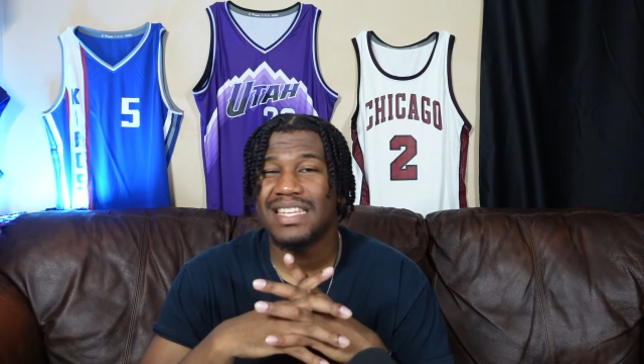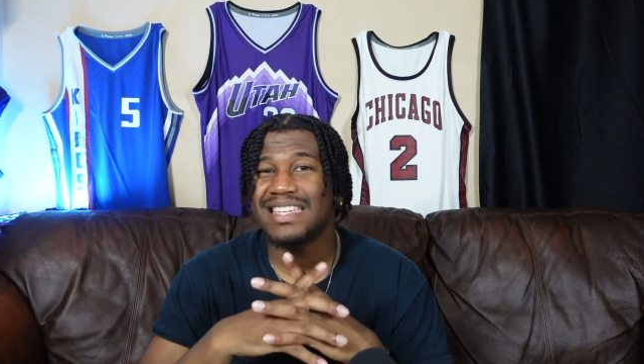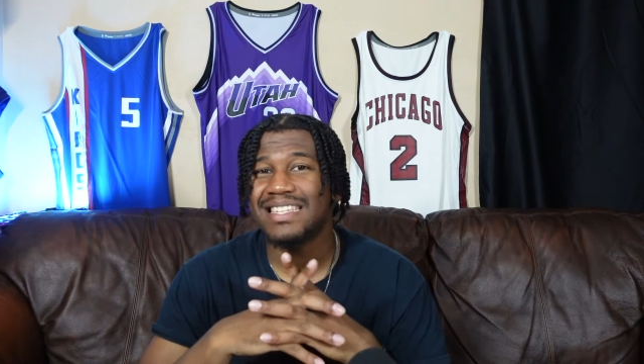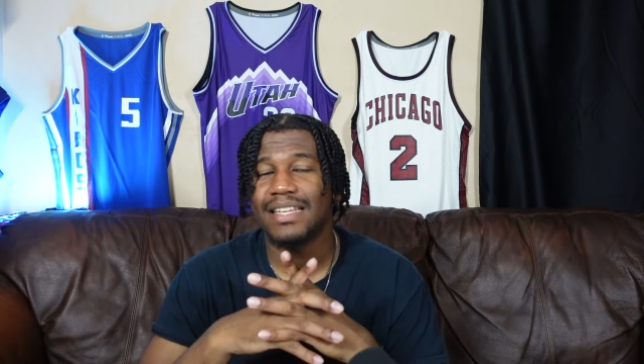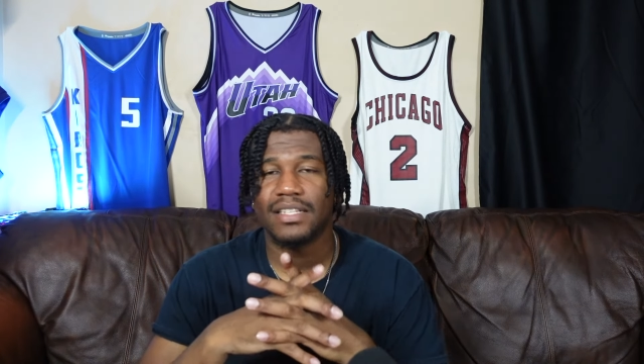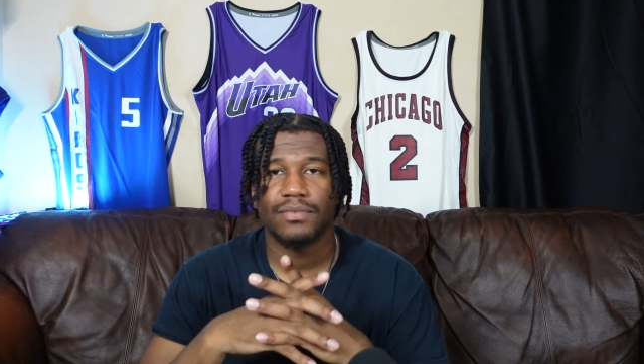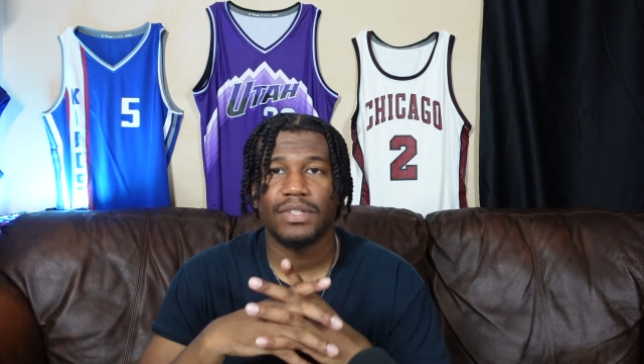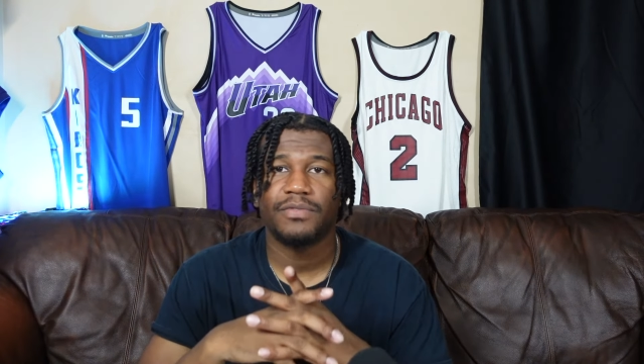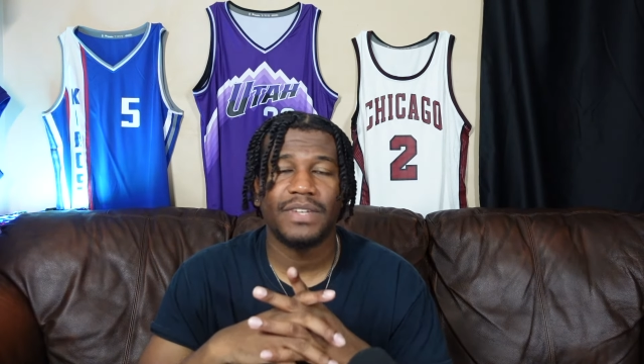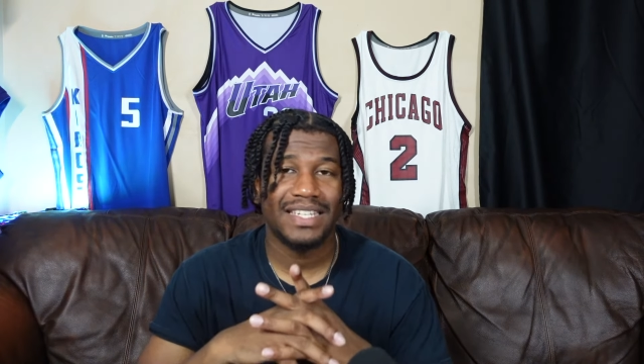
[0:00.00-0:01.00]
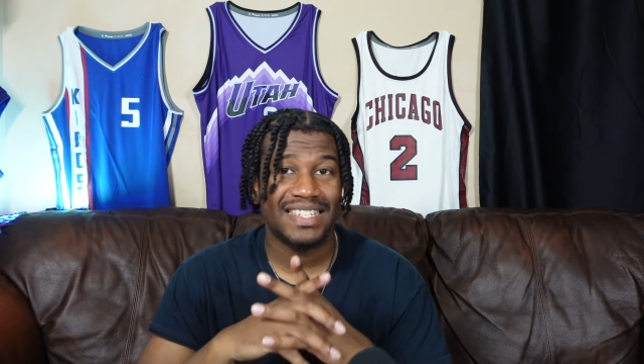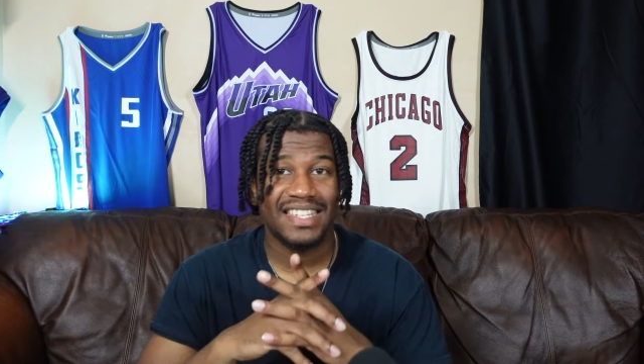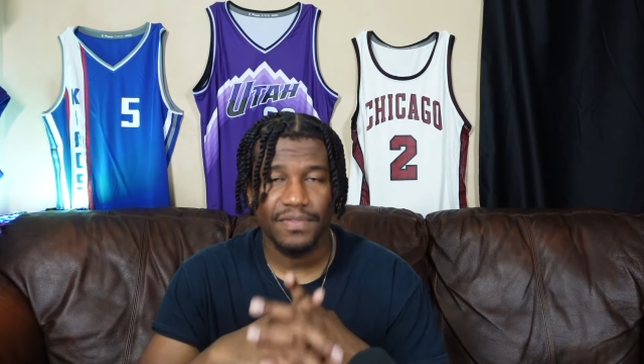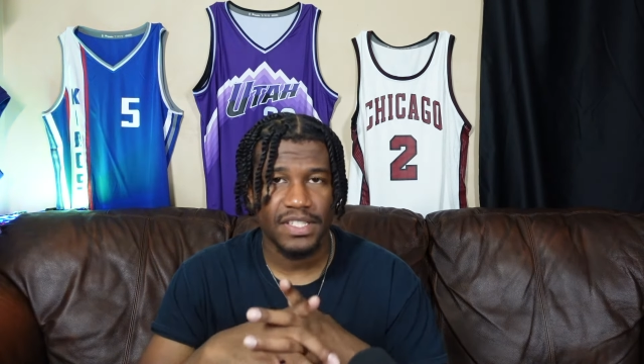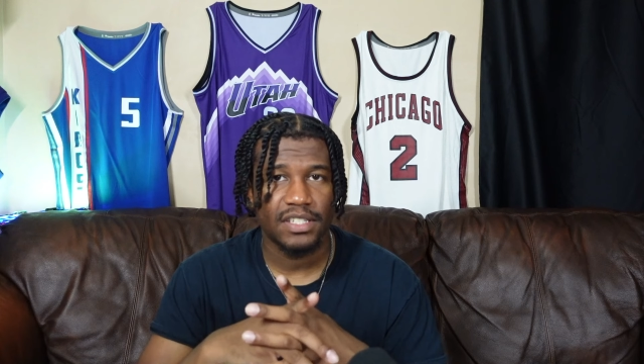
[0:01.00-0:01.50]
he doesn't really fit
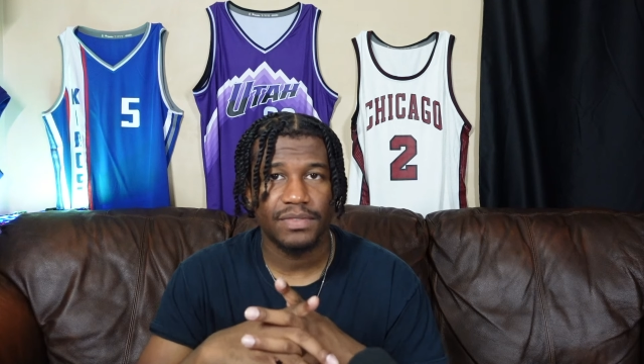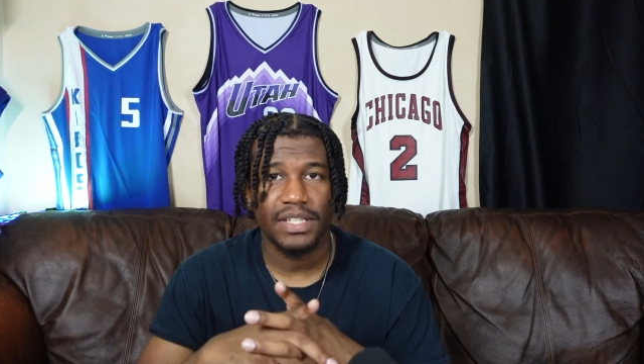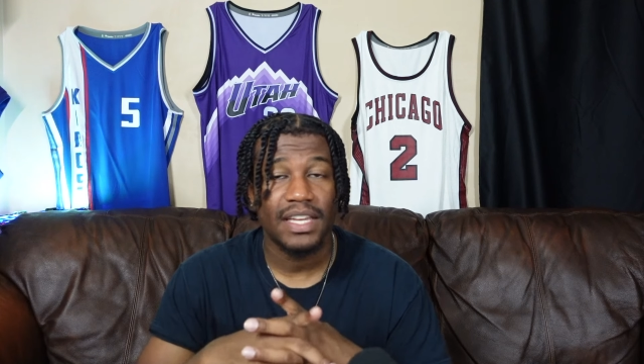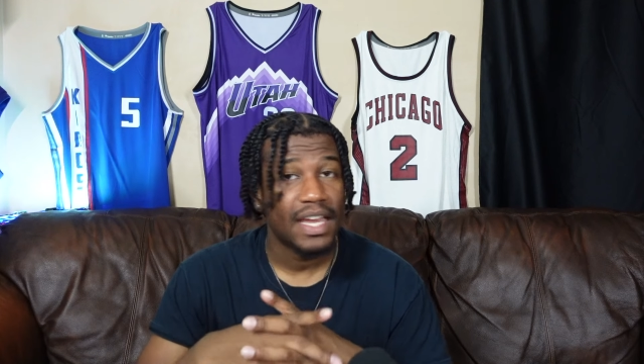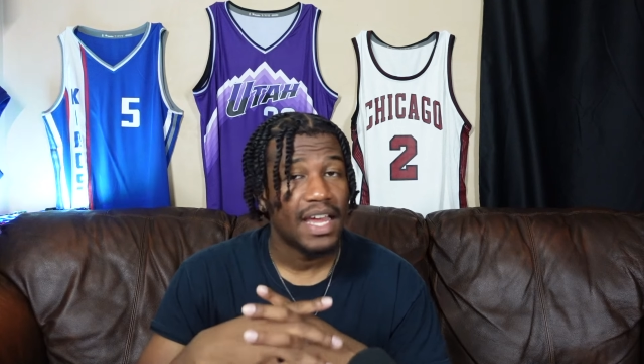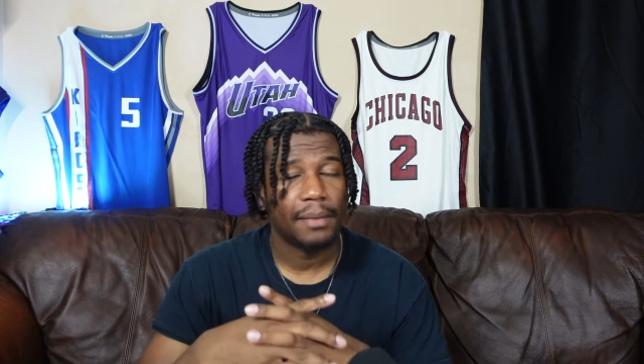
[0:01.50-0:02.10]
defensively.